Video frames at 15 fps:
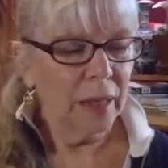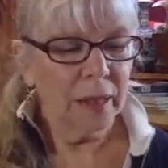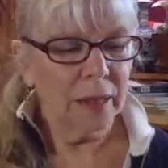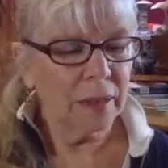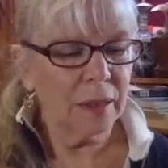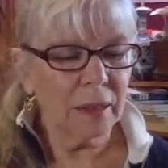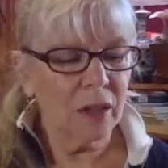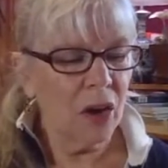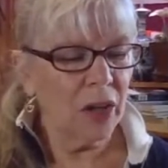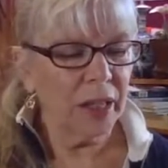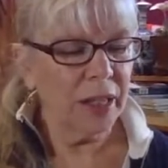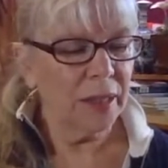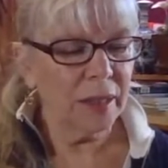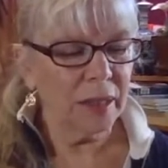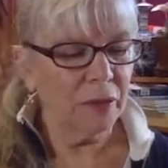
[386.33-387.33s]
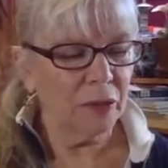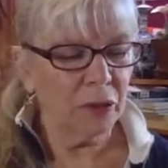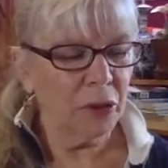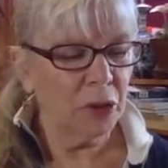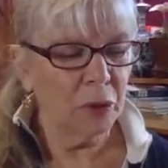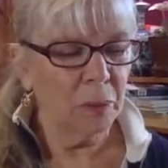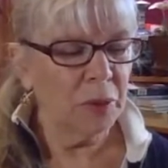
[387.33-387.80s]
This is not easy for
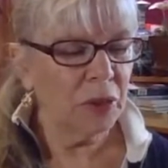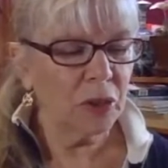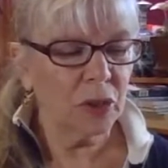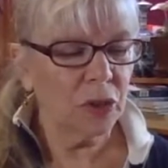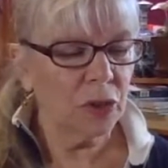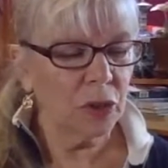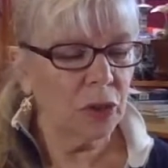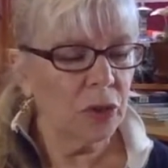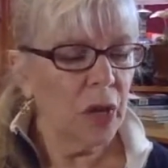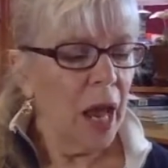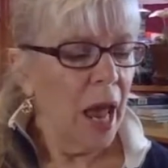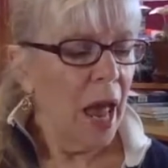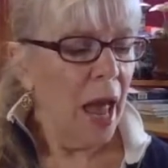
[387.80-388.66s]
humans to do